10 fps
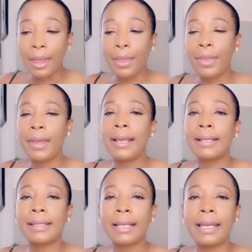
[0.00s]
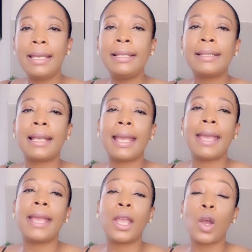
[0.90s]
This is
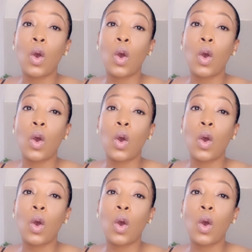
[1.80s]
a